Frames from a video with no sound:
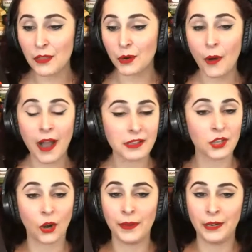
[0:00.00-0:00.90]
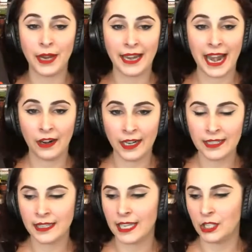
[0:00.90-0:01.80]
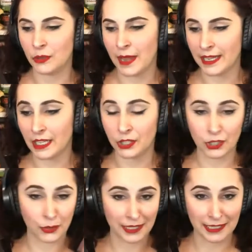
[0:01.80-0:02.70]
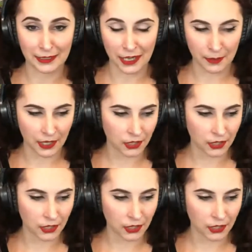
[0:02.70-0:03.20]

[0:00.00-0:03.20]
throw out so many red herrings that they do make it a good twisty turny book.